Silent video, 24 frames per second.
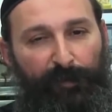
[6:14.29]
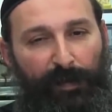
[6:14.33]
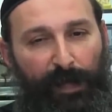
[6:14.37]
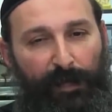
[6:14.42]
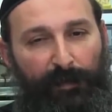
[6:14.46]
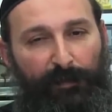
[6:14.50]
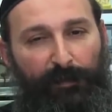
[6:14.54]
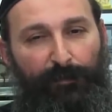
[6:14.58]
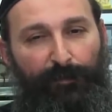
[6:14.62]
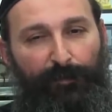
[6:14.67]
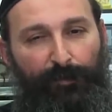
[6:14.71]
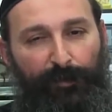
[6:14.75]

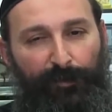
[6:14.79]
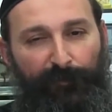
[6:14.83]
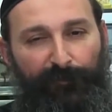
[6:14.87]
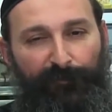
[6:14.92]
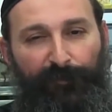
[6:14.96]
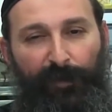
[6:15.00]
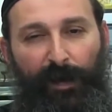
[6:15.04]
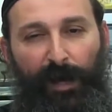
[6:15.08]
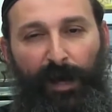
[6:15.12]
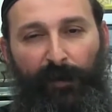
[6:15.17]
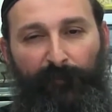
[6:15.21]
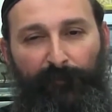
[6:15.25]

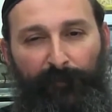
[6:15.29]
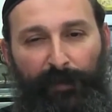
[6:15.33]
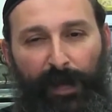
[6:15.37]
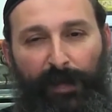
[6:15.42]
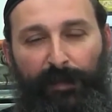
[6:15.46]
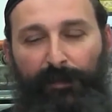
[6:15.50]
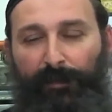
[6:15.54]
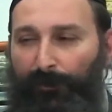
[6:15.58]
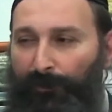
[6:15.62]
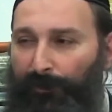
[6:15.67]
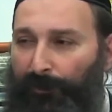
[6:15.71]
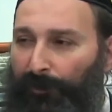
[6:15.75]
1935,
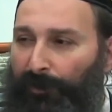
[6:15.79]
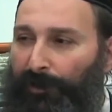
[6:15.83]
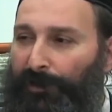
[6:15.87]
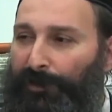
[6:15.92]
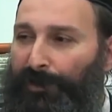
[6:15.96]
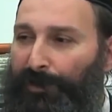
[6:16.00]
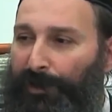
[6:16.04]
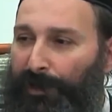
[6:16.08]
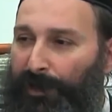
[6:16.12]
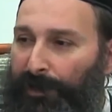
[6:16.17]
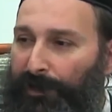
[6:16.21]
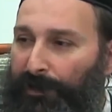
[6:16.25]

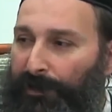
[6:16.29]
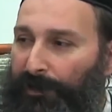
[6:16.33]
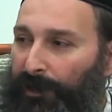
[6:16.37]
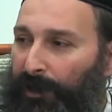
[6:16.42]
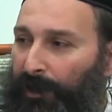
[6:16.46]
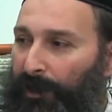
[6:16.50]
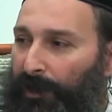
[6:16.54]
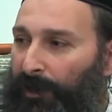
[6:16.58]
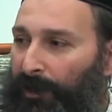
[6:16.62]
1936.